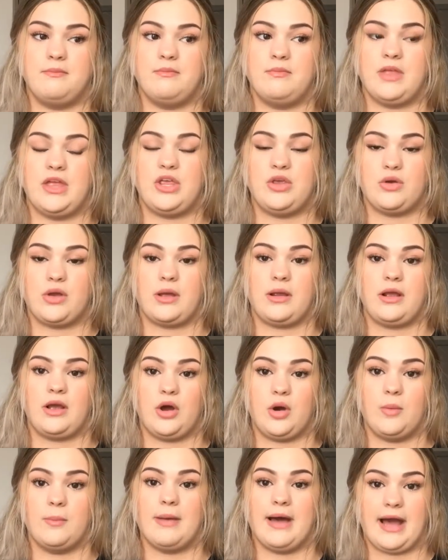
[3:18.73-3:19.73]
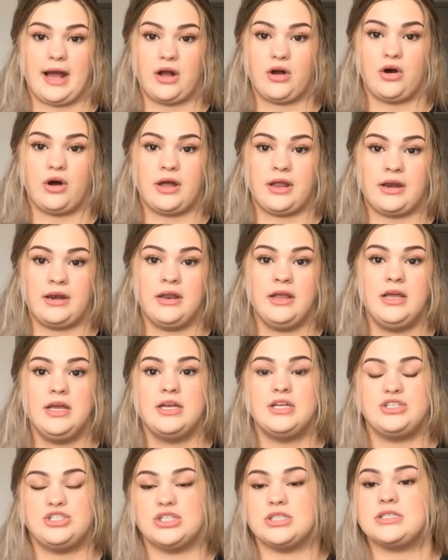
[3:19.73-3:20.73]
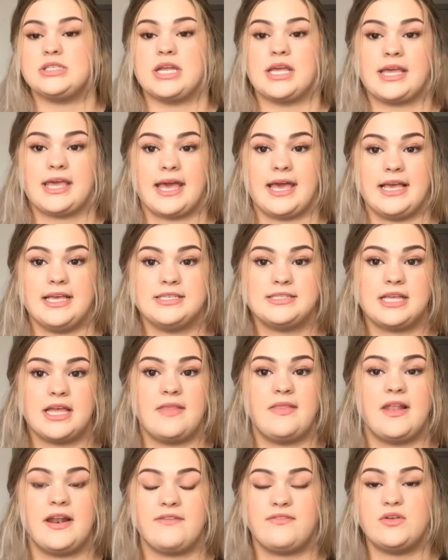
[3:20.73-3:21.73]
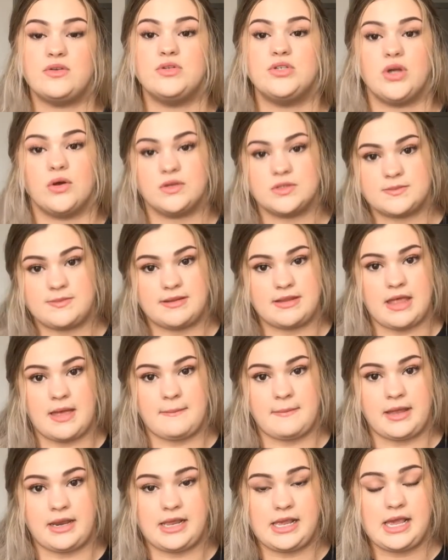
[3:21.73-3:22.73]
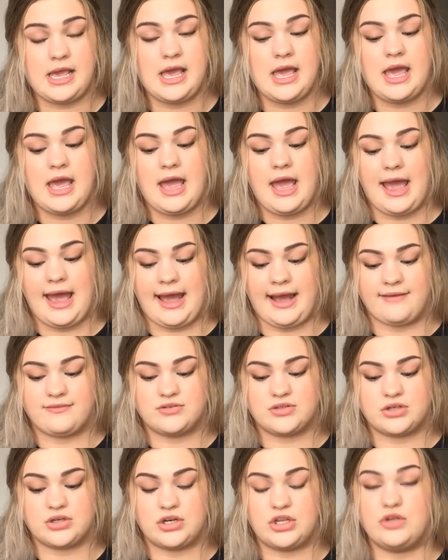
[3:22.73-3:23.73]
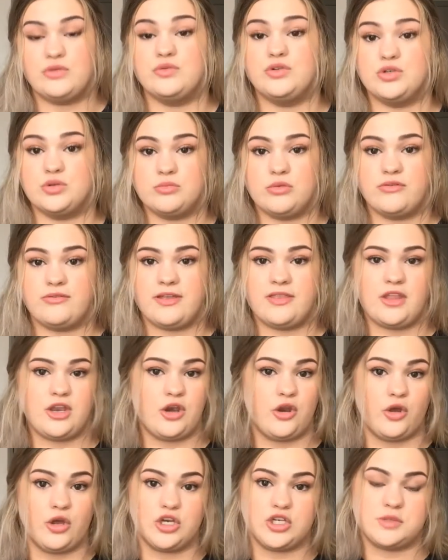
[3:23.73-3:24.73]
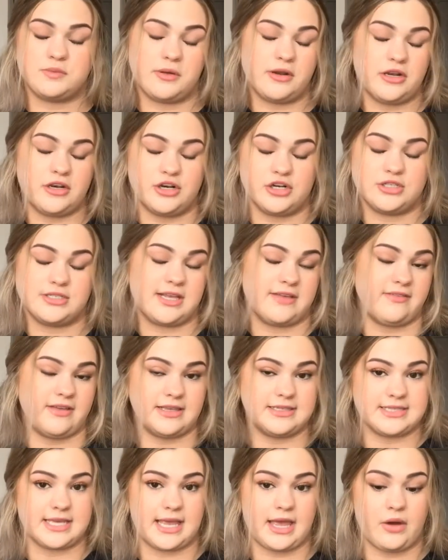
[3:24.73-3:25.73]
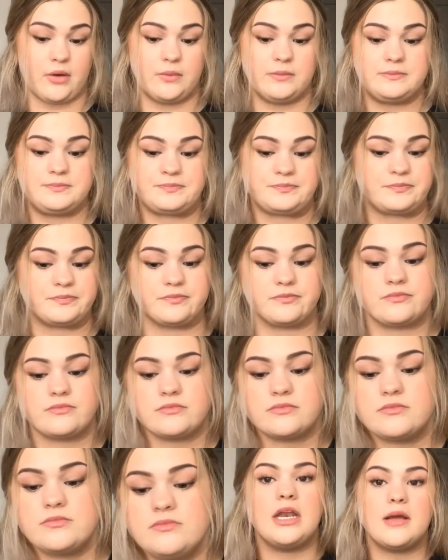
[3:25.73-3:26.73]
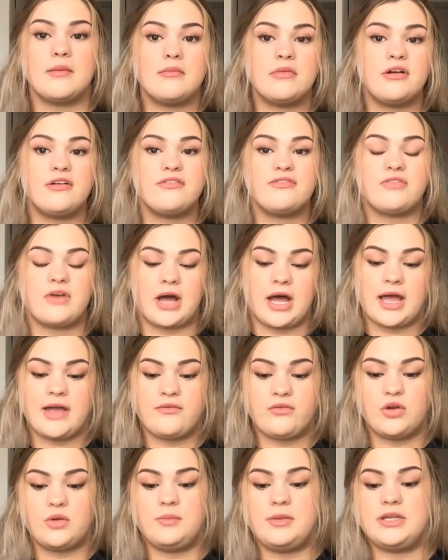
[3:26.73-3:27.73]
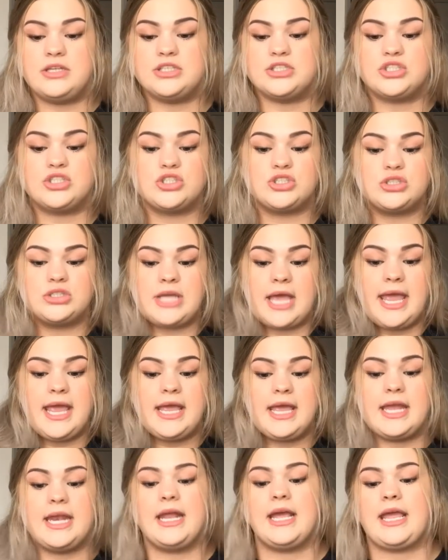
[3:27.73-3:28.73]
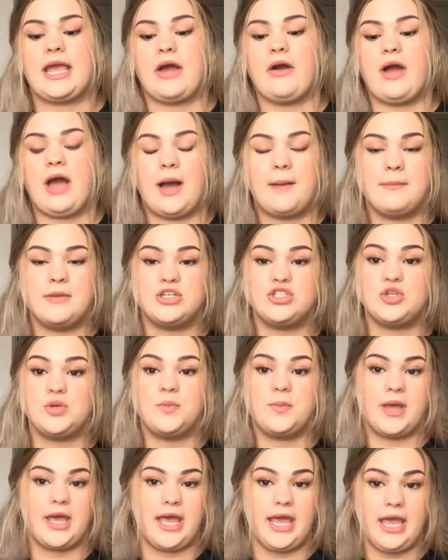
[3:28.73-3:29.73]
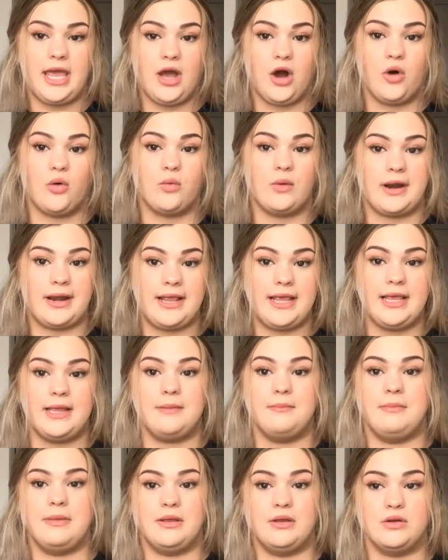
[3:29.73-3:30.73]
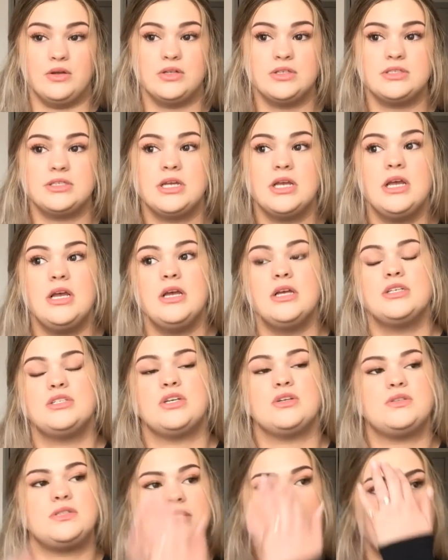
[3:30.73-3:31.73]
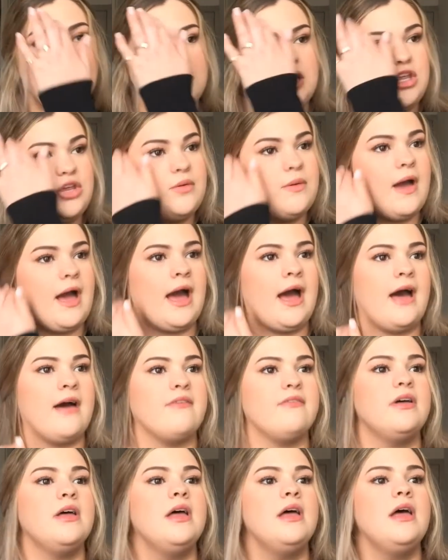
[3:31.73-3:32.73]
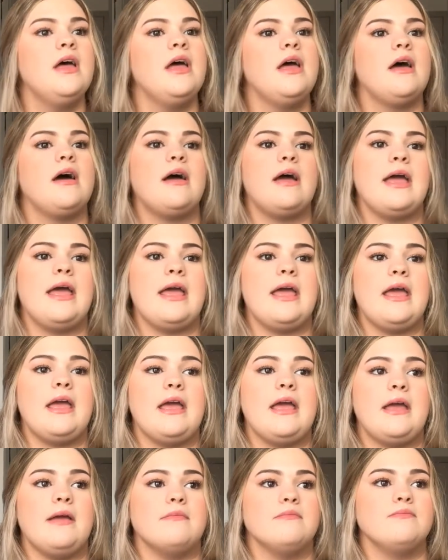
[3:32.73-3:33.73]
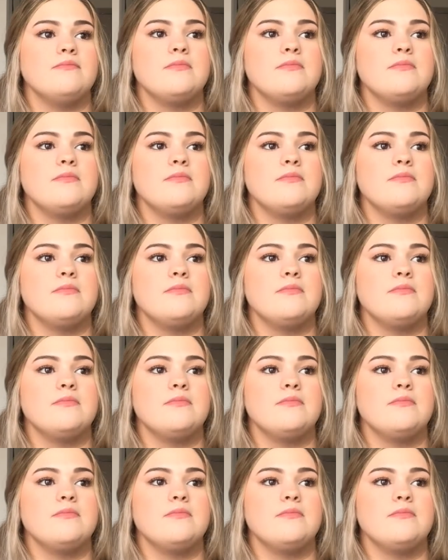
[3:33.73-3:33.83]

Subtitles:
that you can go back on just in case. And then if you don't spend that money after you do move in, then you can just put it in your savings account. Number 5 would be to take into account how much you pay already in bills. So say that you have a